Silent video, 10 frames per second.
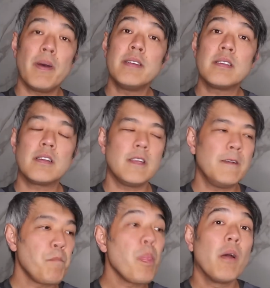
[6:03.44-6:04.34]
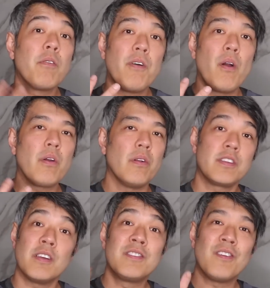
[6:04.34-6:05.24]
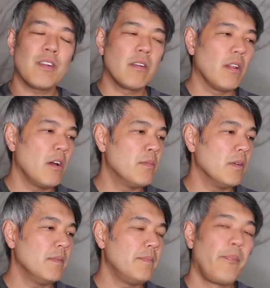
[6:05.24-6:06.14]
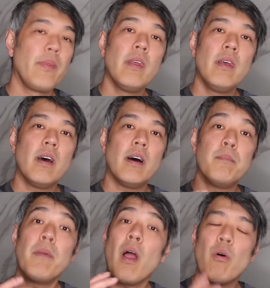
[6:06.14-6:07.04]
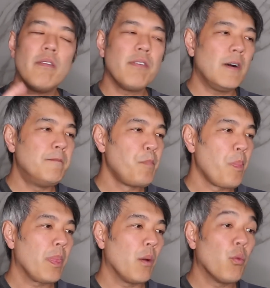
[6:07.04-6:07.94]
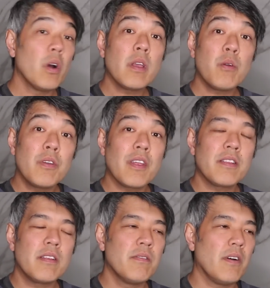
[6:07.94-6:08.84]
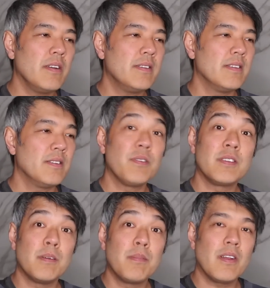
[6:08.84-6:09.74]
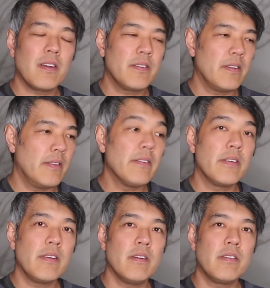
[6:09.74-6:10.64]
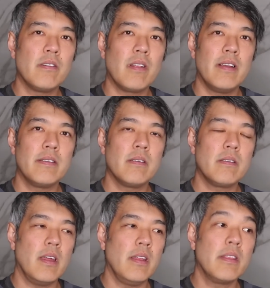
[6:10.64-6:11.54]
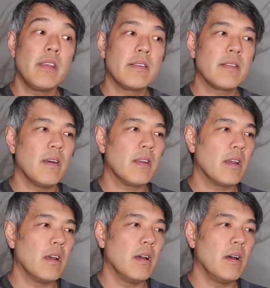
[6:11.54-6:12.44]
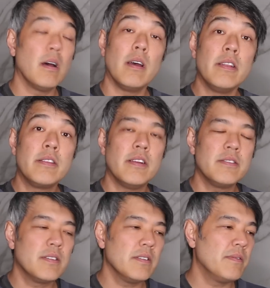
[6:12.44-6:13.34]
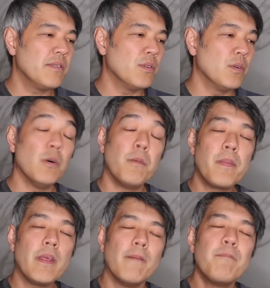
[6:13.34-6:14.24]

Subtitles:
basically focal, so it's not global. However, working with other devices, for example, like I said, the CO2 lasers and things like intensive or